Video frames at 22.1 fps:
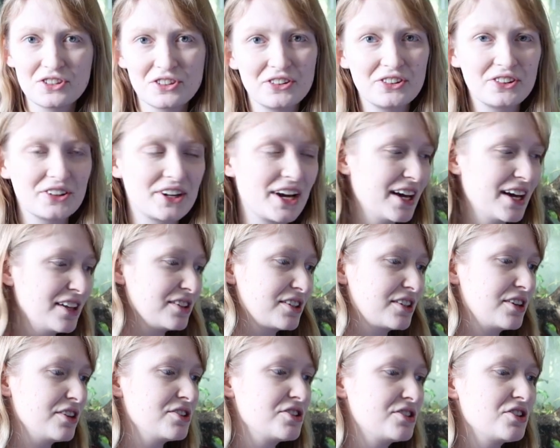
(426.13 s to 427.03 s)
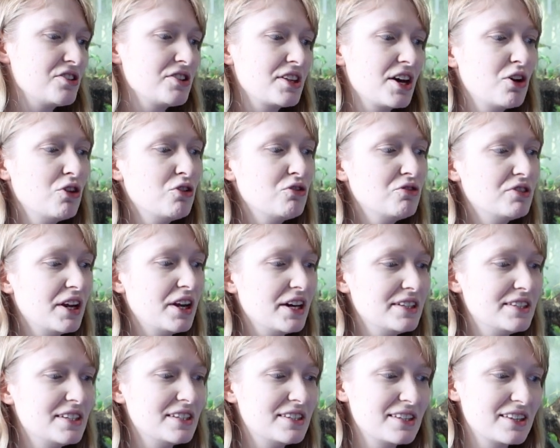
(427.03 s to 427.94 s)
you've got Acanthicus, so they're all
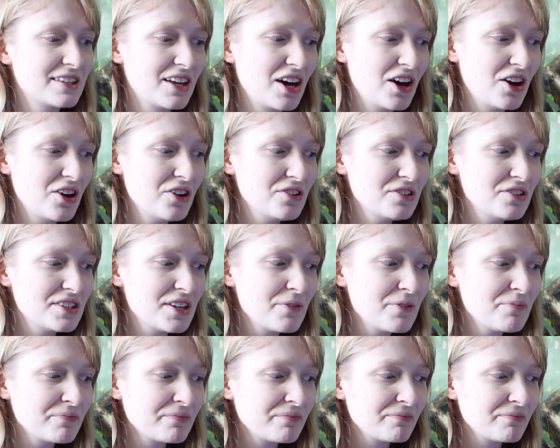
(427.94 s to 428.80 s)
related to those.